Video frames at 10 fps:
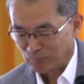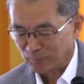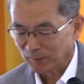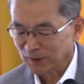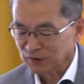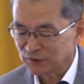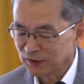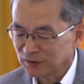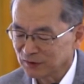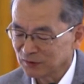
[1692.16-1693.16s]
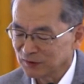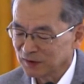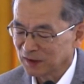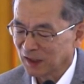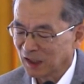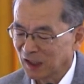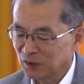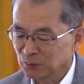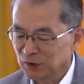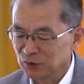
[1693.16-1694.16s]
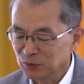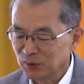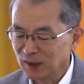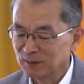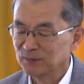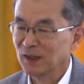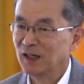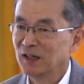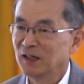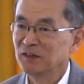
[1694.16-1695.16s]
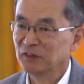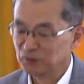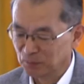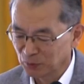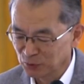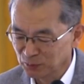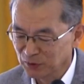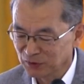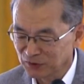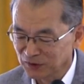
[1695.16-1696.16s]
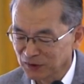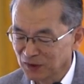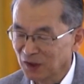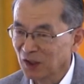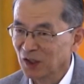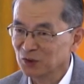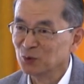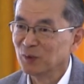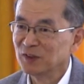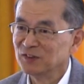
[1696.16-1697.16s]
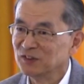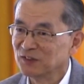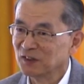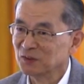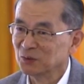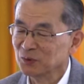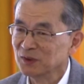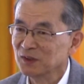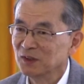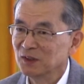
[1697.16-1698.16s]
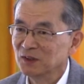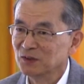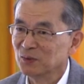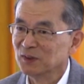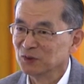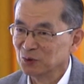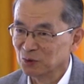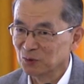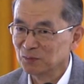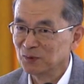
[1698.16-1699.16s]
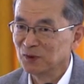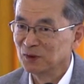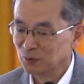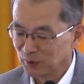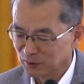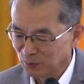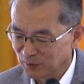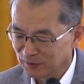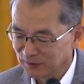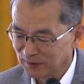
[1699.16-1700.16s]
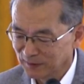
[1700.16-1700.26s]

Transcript: but still, we do have a responsibility towards this country, towards Europe, towards the world.